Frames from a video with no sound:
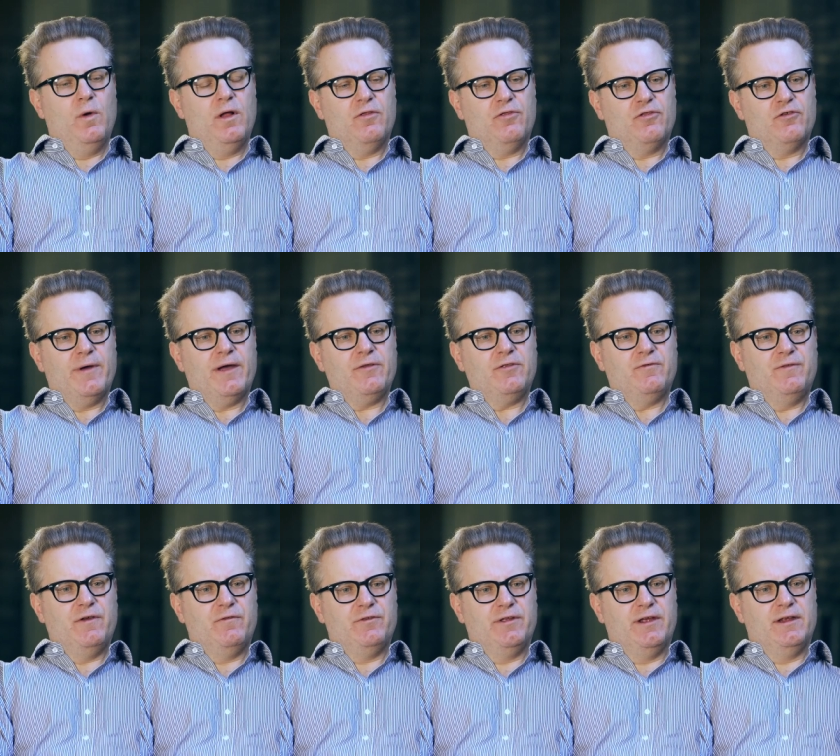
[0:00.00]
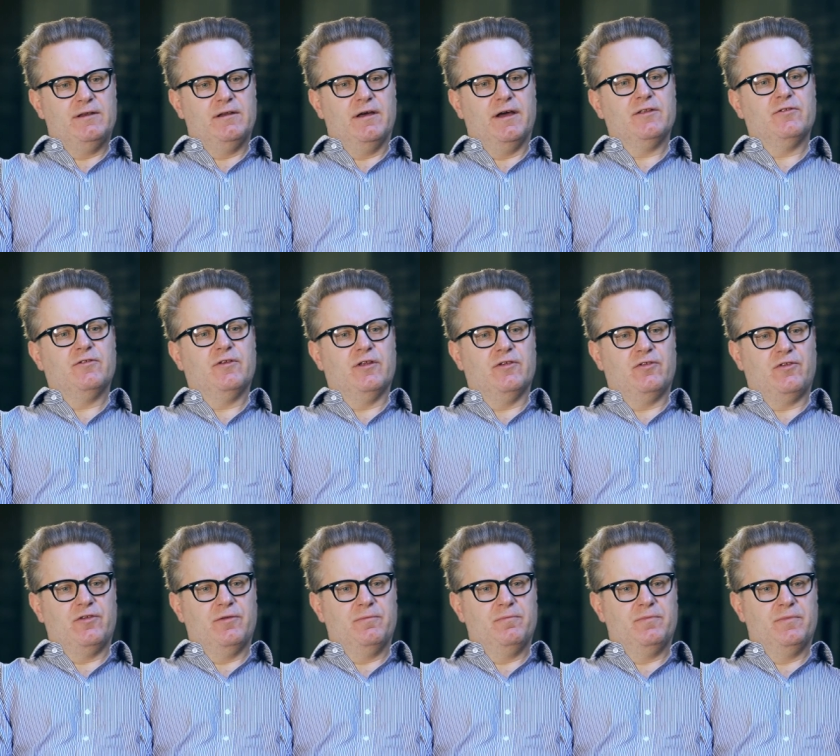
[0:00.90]
Well, throughout the
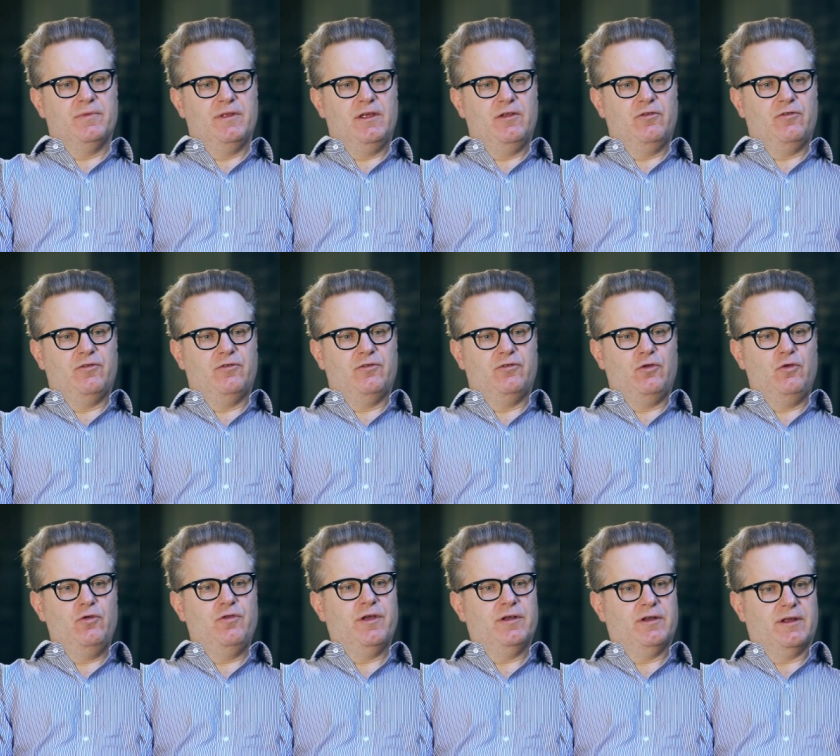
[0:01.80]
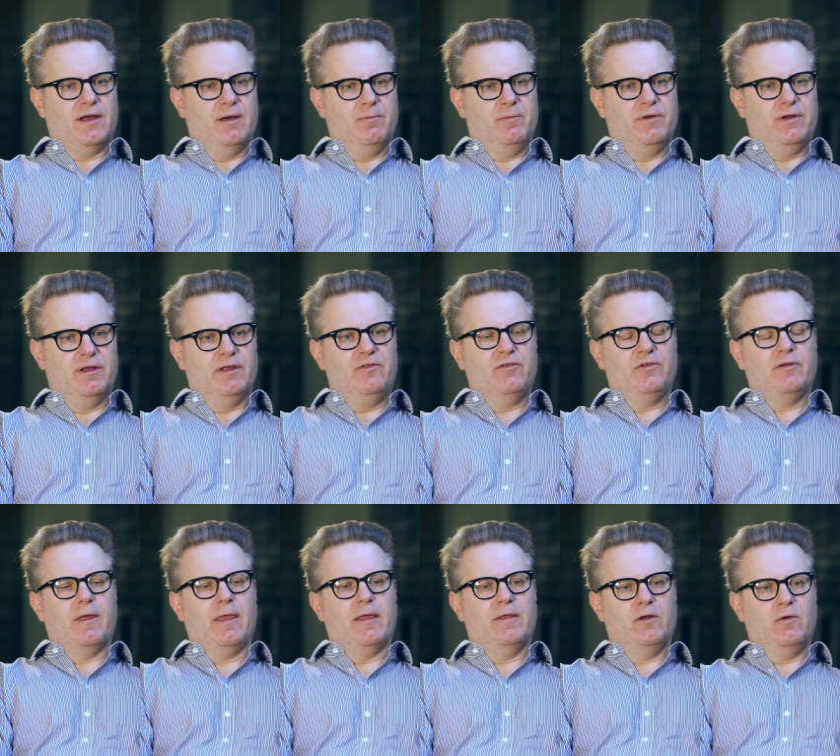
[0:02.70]
1590s, these two theatre companies,
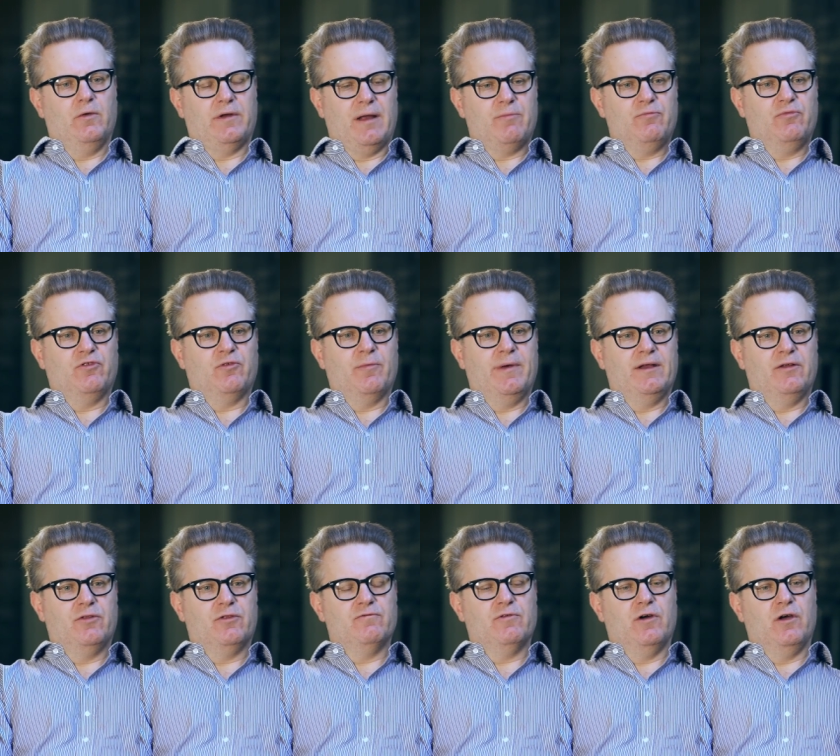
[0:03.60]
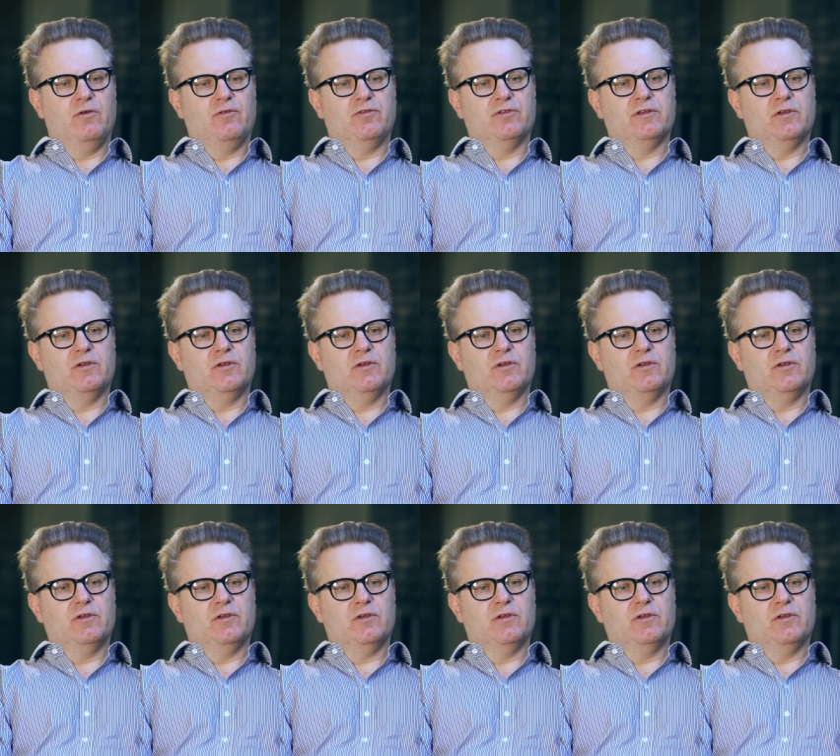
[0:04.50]
uh, the Lord Admiral's Men at the Rose